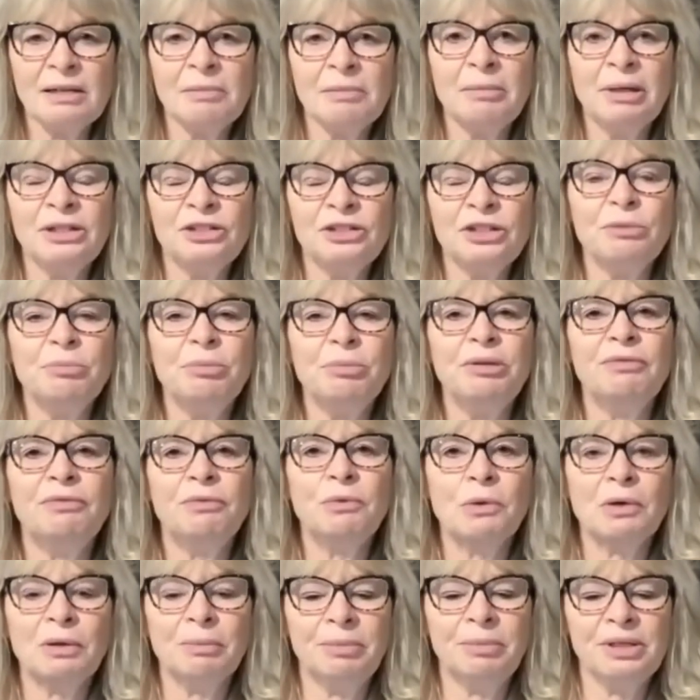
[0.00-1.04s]
I mentioned
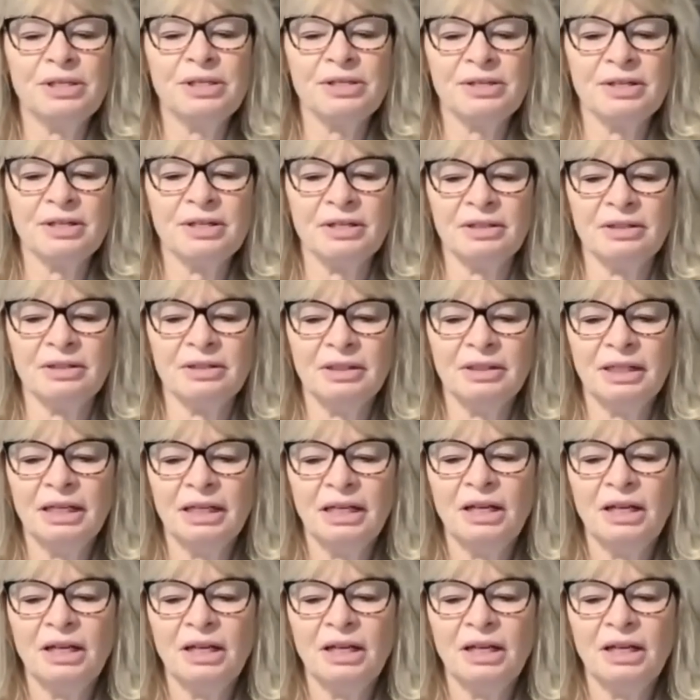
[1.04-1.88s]
before, be still